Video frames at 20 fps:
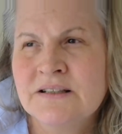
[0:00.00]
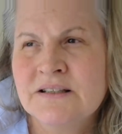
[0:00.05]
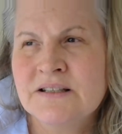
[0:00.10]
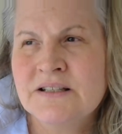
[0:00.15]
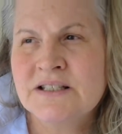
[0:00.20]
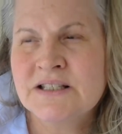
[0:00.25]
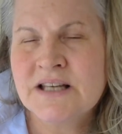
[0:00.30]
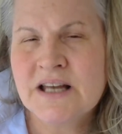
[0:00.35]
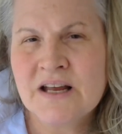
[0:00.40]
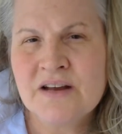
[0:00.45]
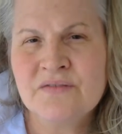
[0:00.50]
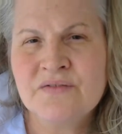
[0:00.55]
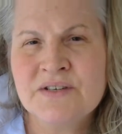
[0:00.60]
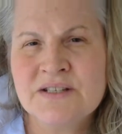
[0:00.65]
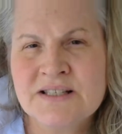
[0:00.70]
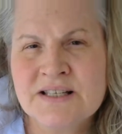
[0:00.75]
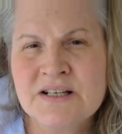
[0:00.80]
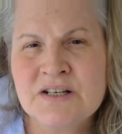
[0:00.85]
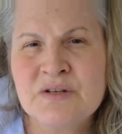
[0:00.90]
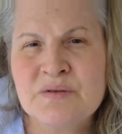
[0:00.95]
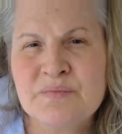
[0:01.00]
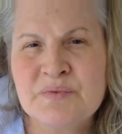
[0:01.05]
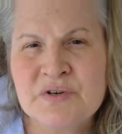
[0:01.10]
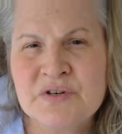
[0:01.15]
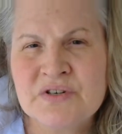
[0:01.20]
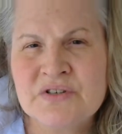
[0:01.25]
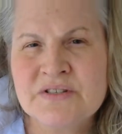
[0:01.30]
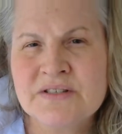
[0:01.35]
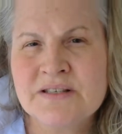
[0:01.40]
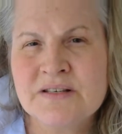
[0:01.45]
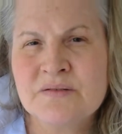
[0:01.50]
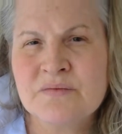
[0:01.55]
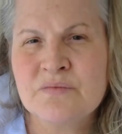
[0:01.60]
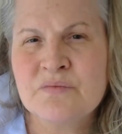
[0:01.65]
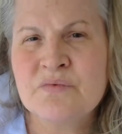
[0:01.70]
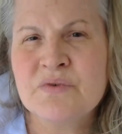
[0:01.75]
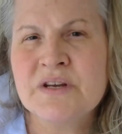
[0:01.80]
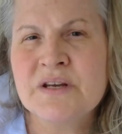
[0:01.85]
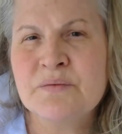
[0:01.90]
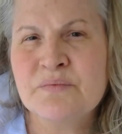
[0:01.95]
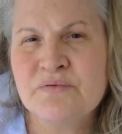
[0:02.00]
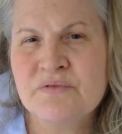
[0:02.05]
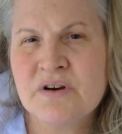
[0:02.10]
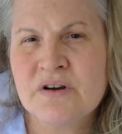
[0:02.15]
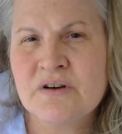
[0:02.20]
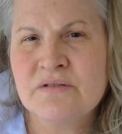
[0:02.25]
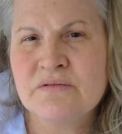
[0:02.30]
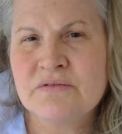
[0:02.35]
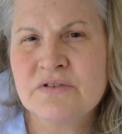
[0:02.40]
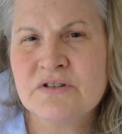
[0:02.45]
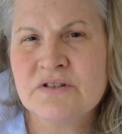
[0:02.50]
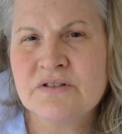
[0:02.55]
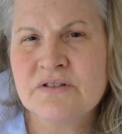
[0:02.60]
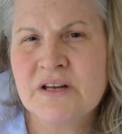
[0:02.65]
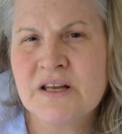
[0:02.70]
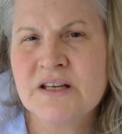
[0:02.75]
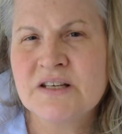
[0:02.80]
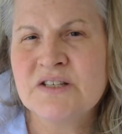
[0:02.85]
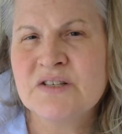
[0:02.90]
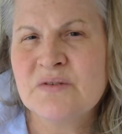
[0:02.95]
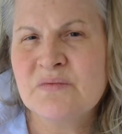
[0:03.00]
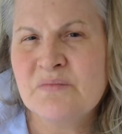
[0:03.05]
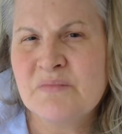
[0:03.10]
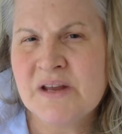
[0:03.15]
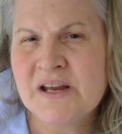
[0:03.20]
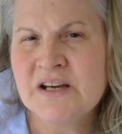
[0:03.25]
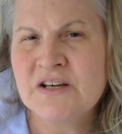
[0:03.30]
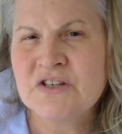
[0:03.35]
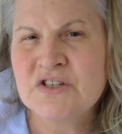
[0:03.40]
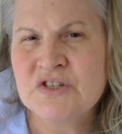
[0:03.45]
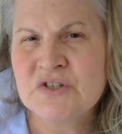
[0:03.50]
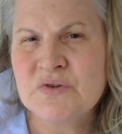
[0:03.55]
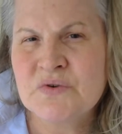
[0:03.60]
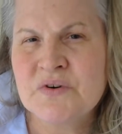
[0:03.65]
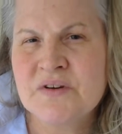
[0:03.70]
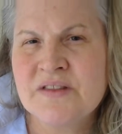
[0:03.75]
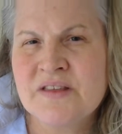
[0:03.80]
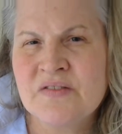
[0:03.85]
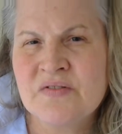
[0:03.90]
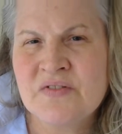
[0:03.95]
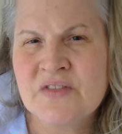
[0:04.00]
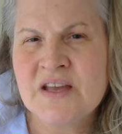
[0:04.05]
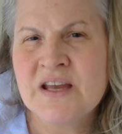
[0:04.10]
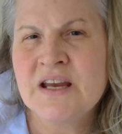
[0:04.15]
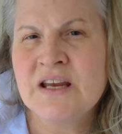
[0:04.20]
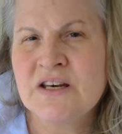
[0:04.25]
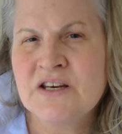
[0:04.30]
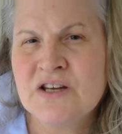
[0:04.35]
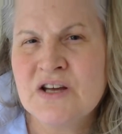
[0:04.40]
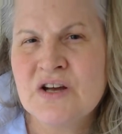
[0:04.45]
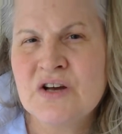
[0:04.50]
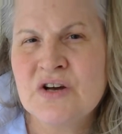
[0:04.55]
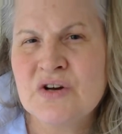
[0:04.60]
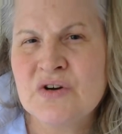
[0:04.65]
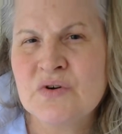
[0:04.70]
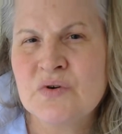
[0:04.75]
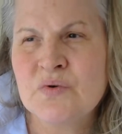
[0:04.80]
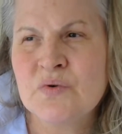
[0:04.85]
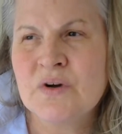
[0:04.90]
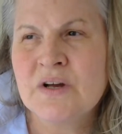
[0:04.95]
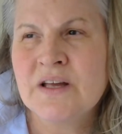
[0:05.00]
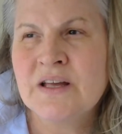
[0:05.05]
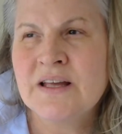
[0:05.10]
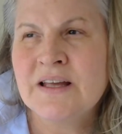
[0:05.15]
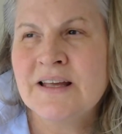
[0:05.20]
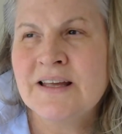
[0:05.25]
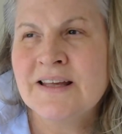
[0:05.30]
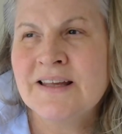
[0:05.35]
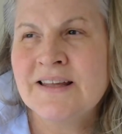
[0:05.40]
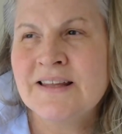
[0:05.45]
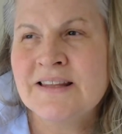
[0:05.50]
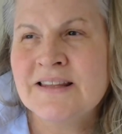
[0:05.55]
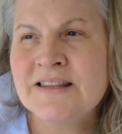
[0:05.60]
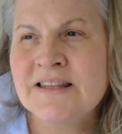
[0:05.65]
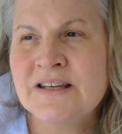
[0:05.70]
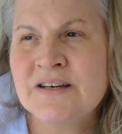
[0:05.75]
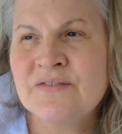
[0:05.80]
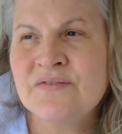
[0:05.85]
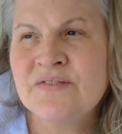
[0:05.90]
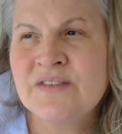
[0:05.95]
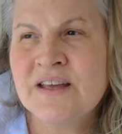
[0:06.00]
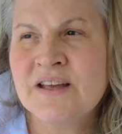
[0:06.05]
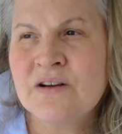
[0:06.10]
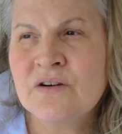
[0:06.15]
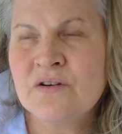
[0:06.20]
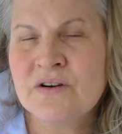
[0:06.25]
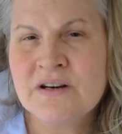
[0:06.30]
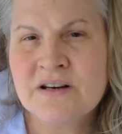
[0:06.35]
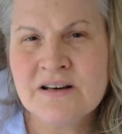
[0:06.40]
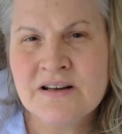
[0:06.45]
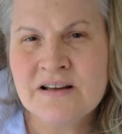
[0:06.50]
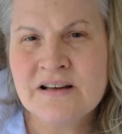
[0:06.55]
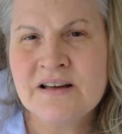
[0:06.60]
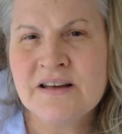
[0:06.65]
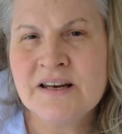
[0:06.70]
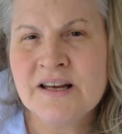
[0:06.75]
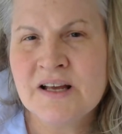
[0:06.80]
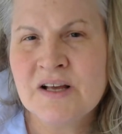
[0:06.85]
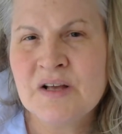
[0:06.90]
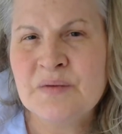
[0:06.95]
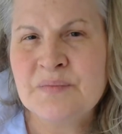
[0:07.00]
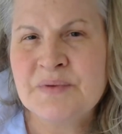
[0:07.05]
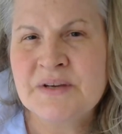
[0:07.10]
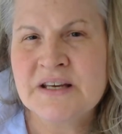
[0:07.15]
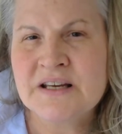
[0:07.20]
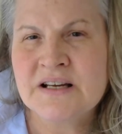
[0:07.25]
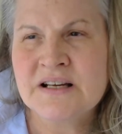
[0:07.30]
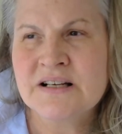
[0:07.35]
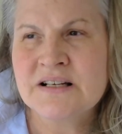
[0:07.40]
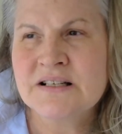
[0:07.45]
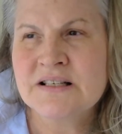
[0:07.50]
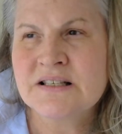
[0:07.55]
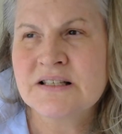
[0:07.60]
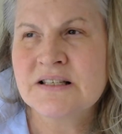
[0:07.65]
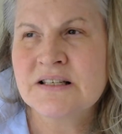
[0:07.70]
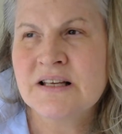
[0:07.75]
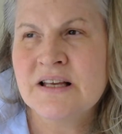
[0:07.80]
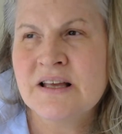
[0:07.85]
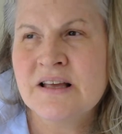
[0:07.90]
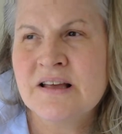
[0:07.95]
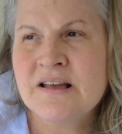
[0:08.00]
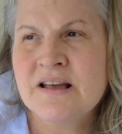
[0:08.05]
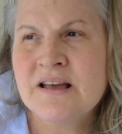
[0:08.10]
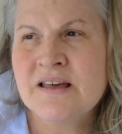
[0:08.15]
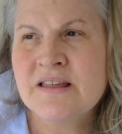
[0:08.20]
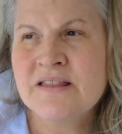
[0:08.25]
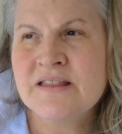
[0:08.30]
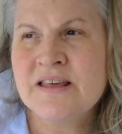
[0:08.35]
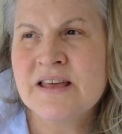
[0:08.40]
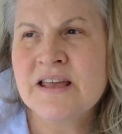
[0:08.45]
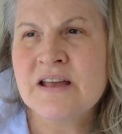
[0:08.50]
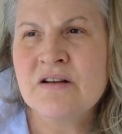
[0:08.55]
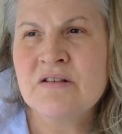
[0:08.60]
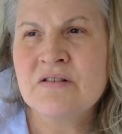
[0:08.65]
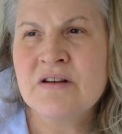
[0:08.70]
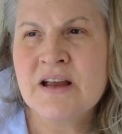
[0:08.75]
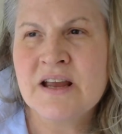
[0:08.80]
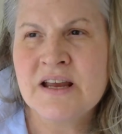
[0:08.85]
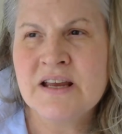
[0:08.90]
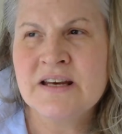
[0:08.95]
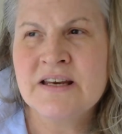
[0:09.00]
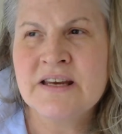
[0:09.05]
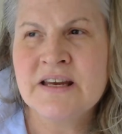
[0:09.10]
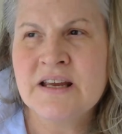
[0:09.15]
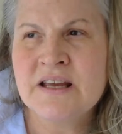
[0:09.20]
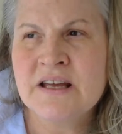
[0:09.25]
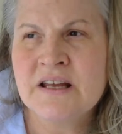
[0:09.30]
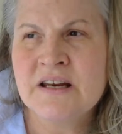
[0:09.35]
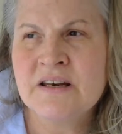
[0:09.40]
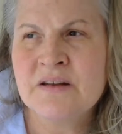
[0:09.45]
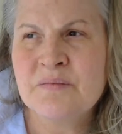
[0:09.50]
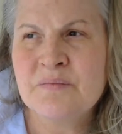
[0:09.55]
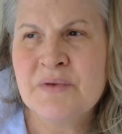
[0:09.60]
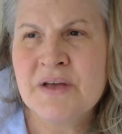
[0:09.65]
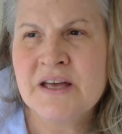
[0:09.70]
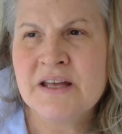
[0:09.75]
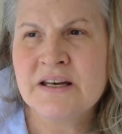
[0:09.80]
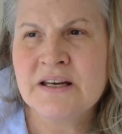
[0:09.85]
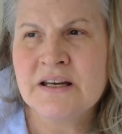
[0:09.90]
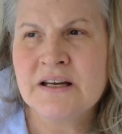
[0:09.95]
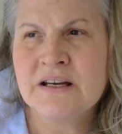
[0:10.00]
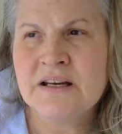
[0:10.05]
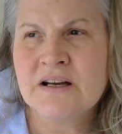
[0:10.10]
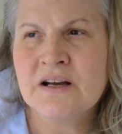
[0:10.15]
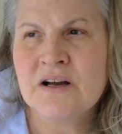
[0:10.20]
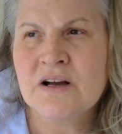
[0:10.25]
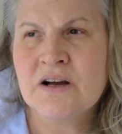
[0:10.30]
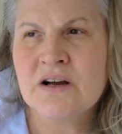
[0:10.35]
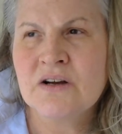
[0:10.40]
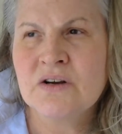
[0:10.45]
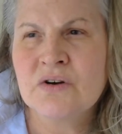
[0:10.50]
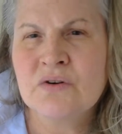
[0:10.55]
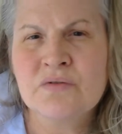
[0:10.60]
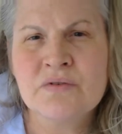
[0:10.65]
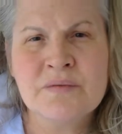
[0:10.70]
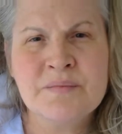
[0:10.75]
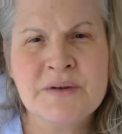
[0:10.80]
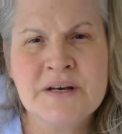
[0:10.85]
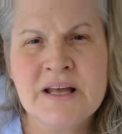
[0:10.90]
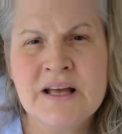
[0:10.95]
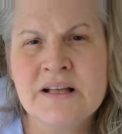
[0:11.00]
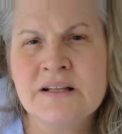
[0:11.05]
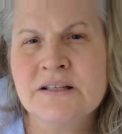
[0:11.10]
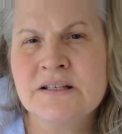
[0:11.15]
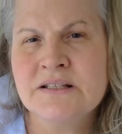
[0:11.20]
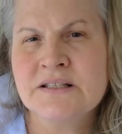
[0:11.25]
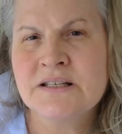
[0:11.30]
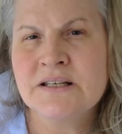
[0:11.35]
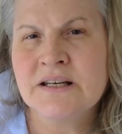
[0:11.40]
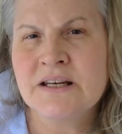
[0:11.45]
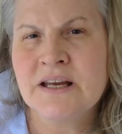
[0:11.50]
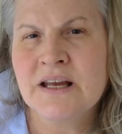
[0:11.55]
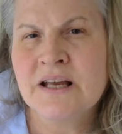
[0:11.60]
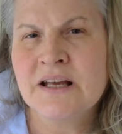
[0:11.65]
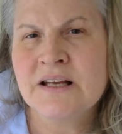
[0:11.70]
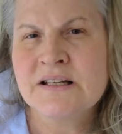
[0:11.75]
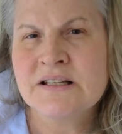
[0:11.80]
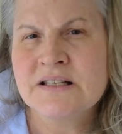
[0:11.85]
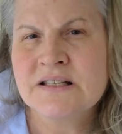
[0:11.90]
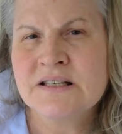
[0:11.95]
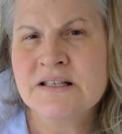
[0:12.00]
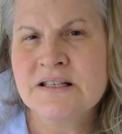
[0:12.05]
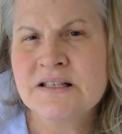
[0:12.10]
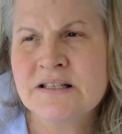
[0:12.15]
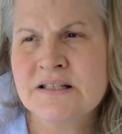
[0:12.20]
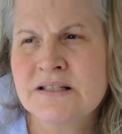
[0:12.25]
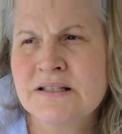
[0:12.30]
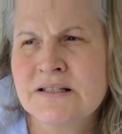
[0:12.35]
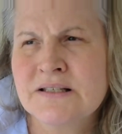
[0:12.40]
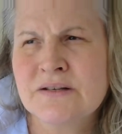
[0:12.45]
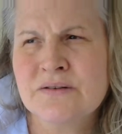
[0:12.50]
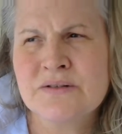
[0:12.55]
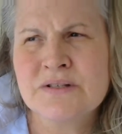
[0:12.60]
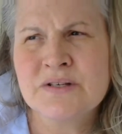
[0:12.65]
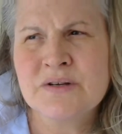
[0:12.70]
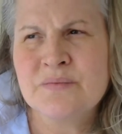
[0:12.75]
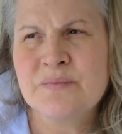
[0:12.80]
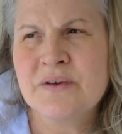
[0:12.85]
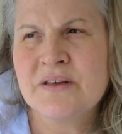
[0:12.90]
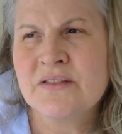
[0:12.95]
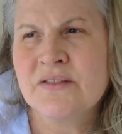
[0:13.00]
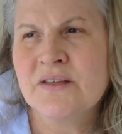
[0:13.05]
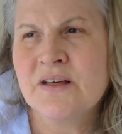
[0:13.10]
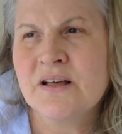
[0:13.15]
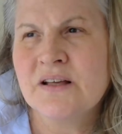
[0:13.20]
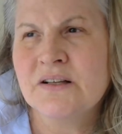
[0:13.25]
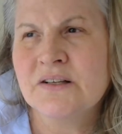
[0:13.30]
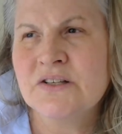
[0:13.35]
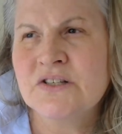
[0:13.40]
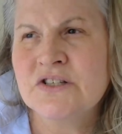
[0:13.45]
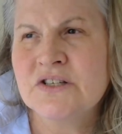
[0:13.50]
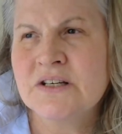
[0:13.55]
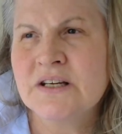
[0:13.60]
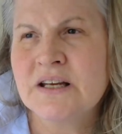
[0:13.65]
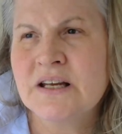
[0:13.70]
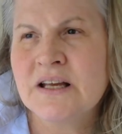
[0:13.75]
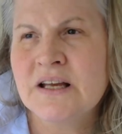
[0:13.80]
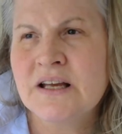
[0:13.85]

to every single person we approach, and to make sure that they know that if they are not helping us, they are aiding and abetting a criminality and sociopathology